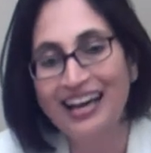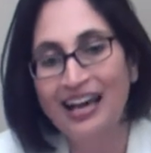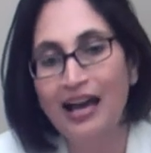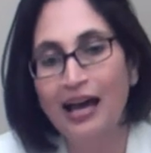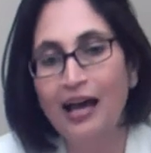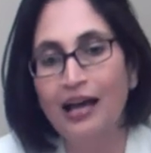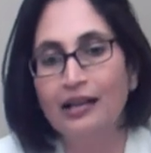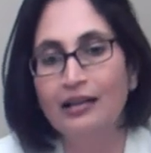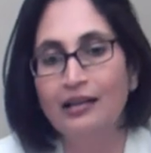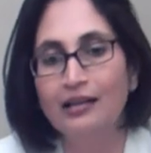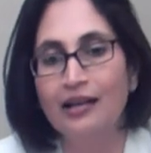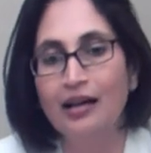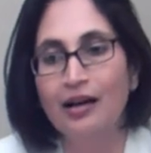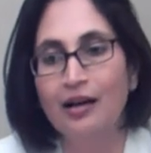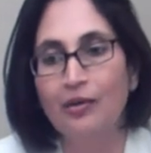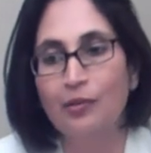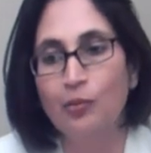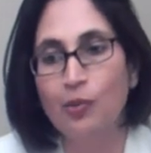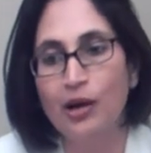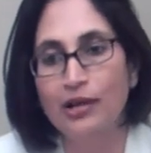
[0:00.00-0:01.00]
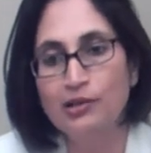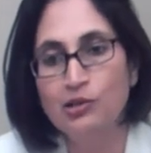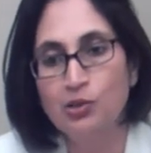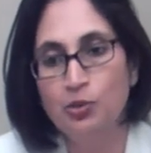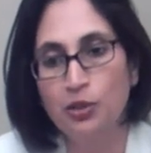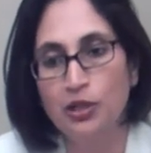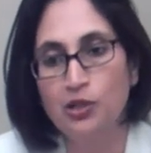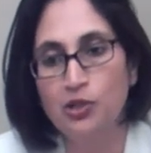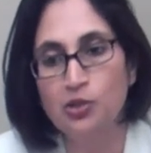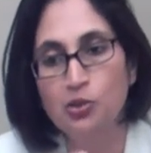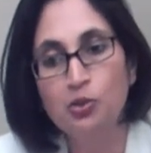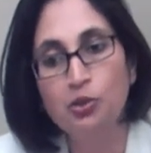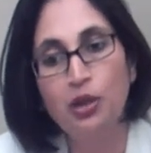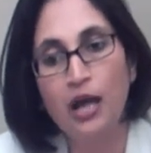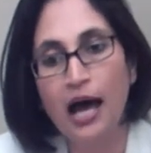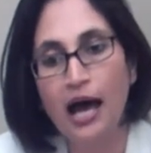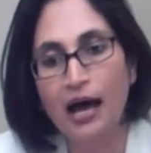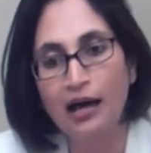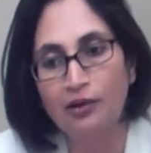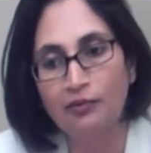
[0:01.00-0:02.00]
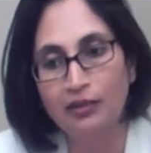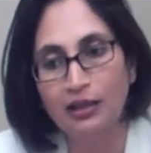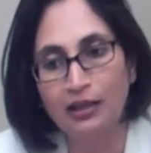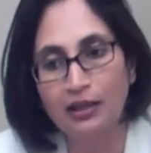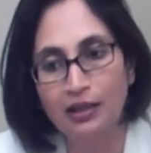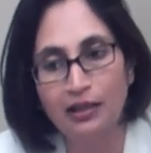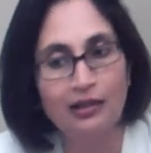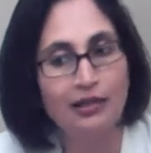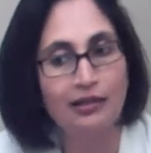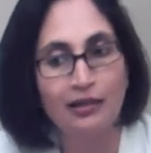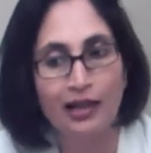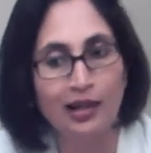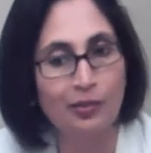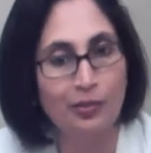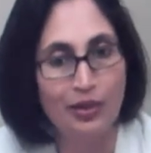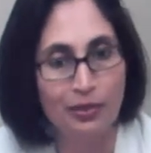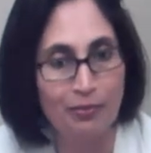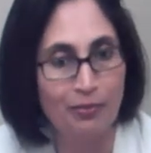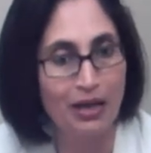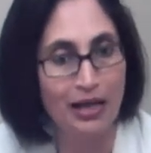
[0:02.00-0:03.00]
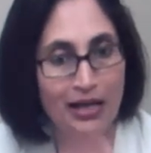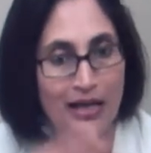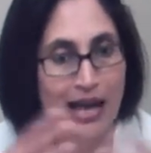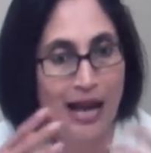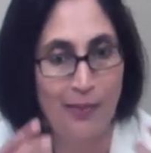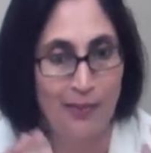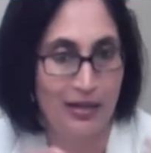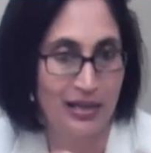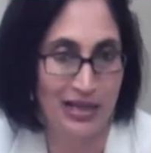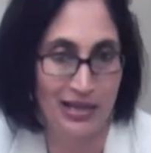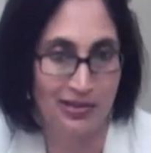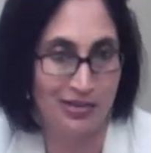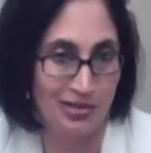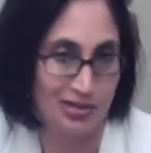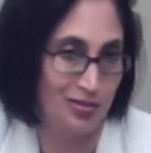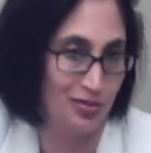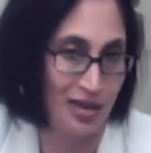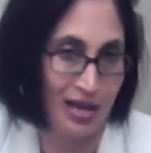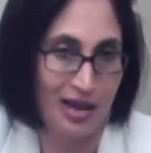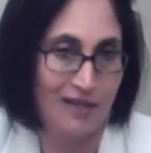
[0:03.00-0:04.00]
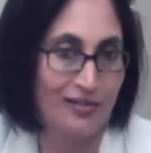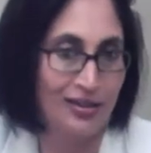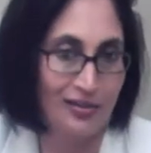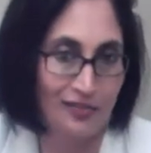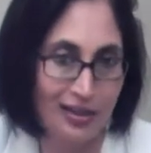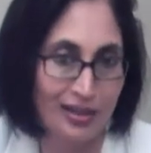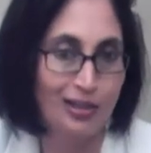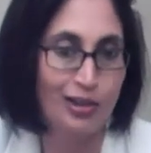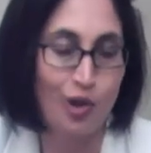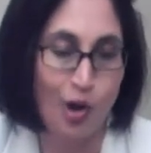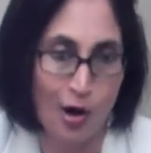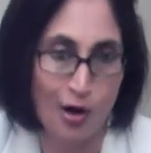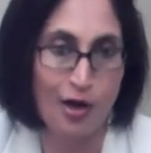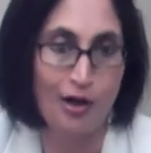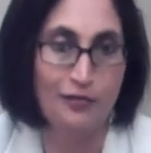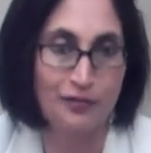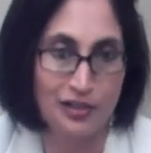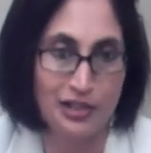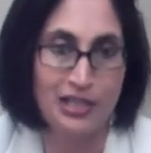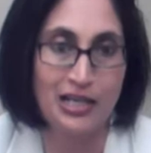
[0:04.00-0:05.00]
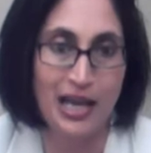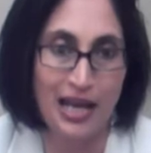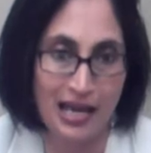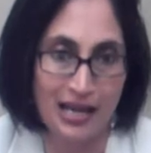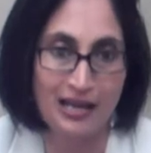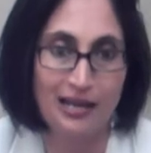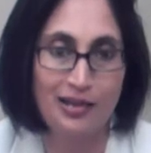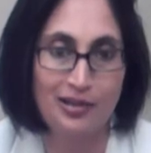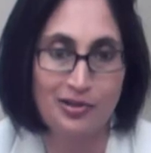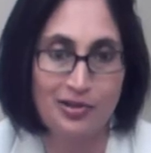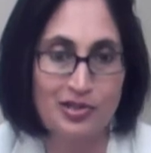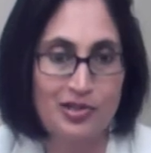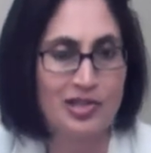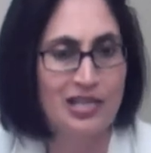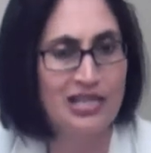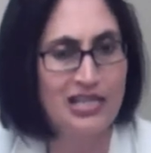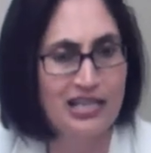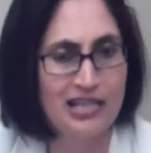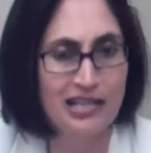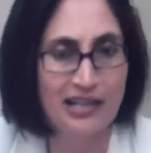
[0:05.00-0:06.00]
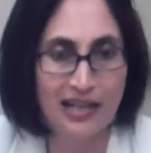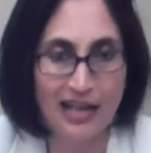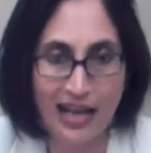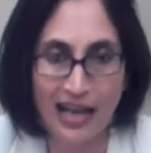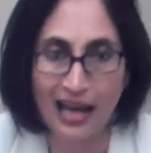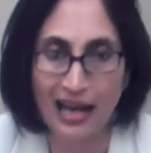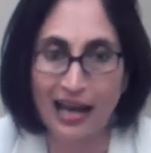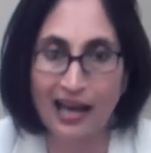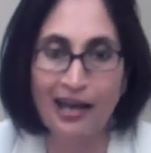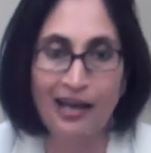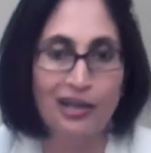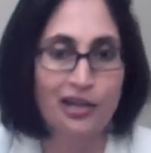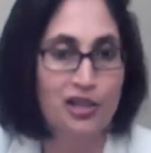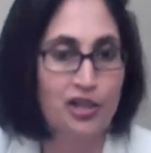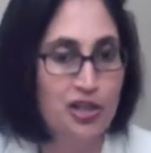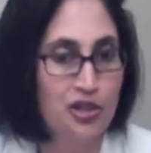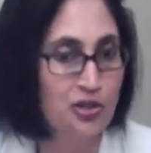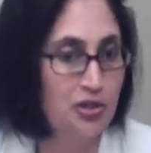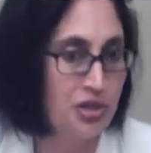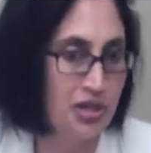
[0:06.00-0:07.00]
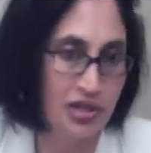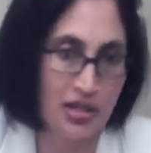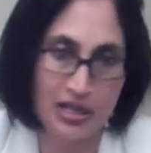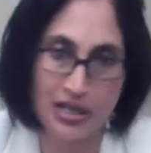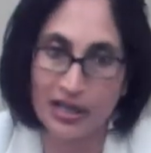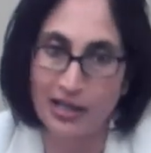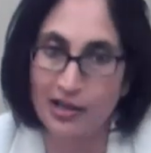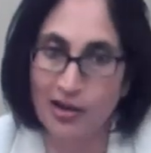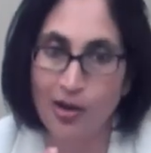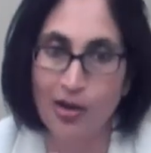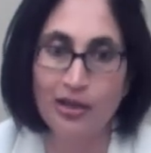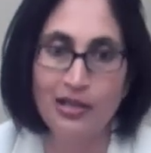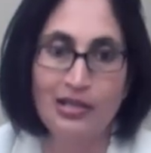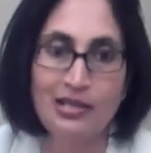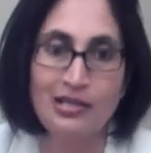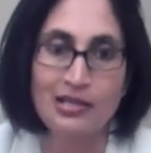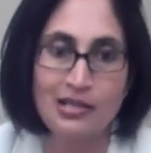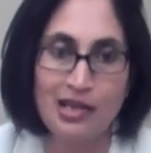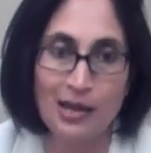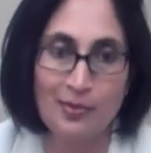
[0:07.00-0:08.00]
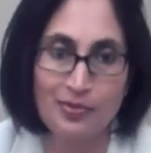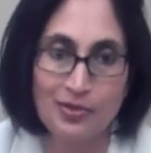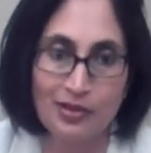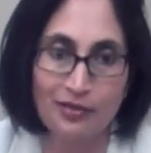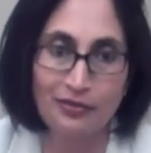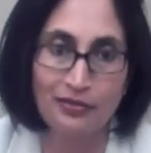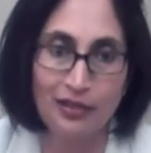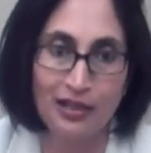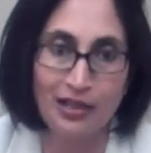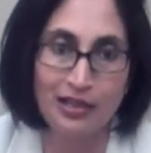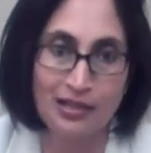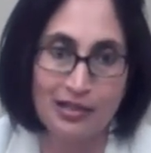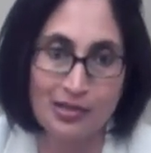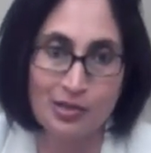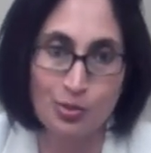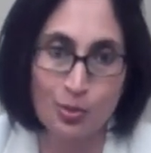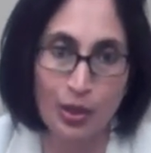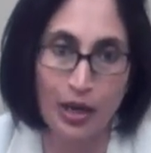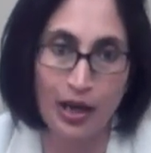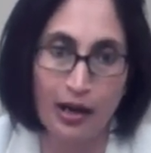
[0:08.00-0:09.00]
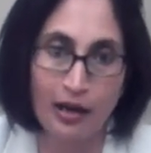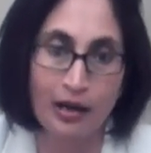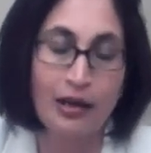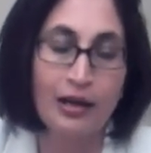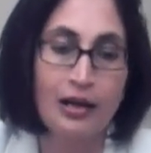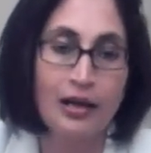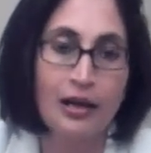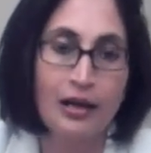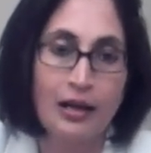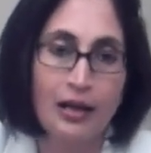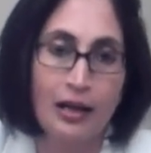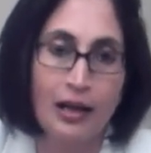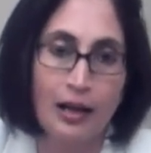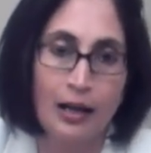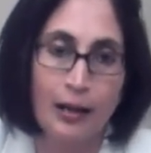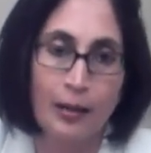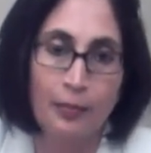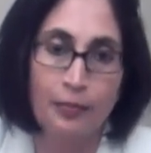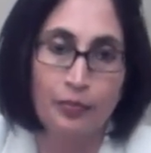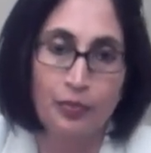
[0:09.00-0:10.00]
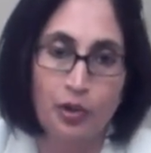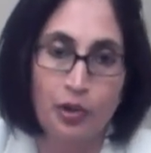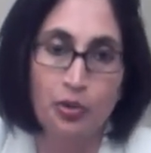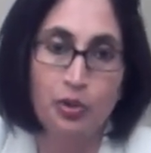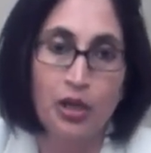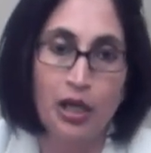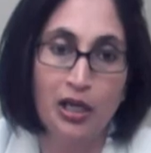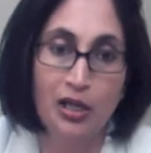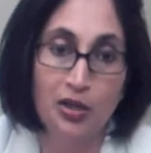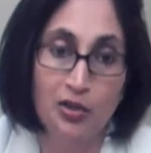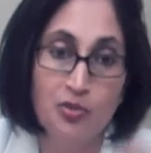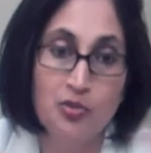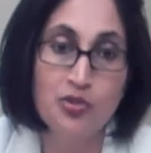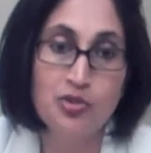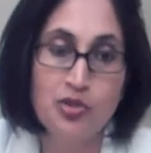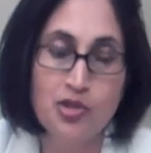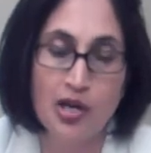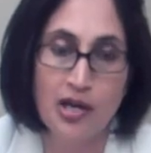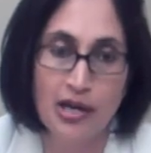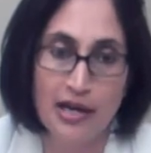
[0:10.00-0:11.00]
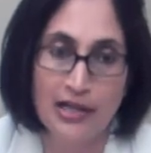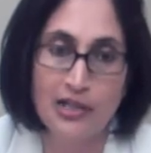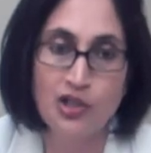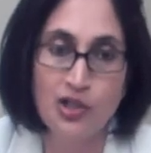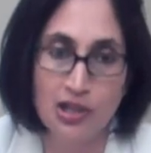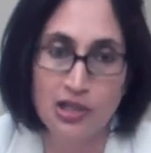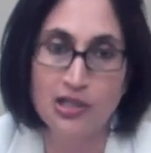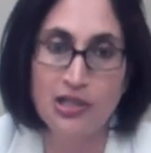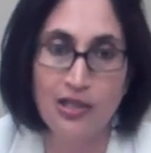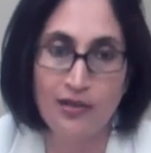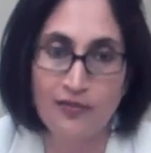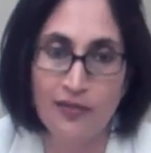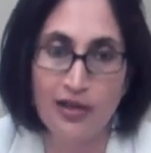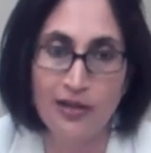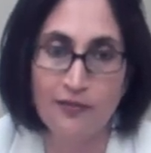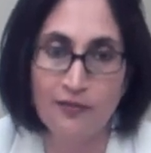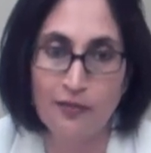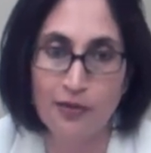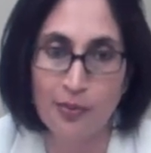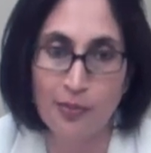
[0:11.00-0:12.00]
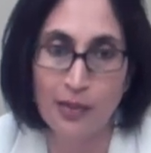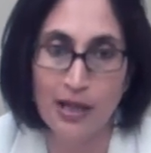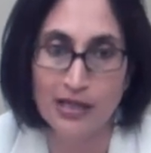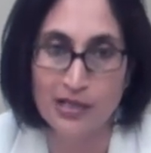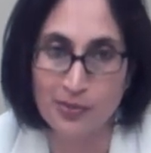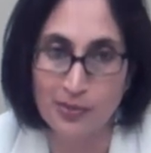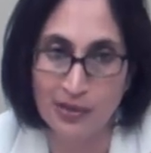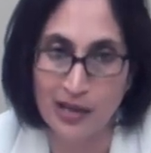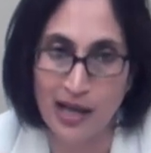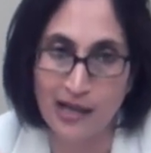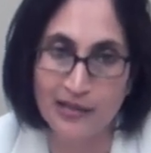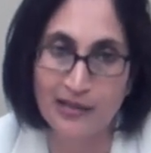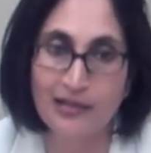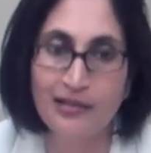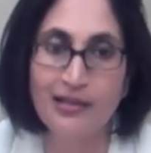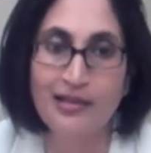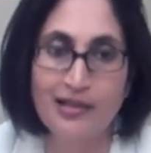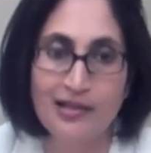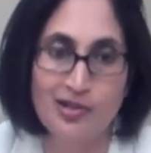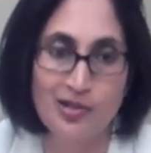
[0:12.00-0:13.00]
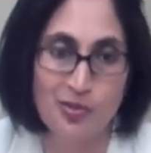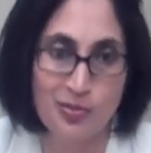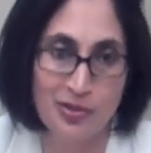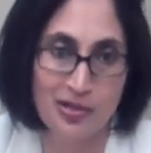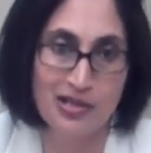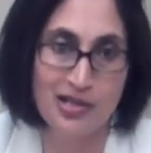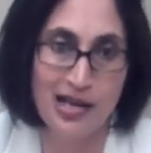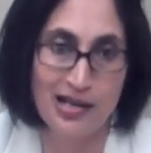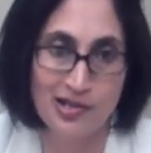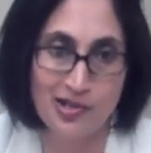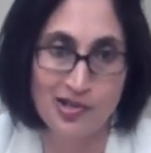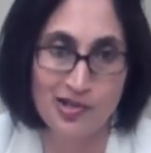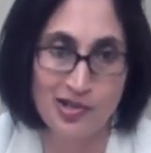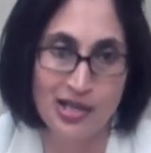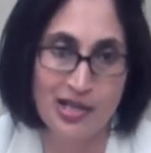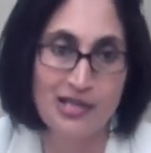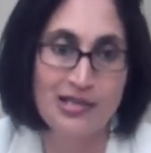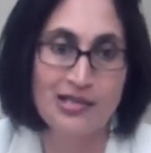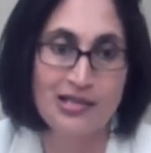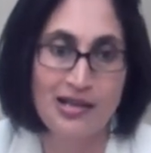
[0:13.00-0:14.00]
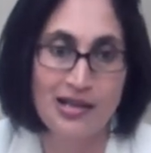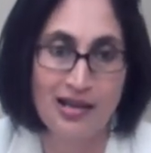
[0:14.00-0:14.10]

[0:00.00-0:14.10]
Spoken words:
And once we do that, we think there'll be many applications we haven't even thought of today. Senior care, tutoring, all these types of things where you can use your HDTV for multiple other things besides just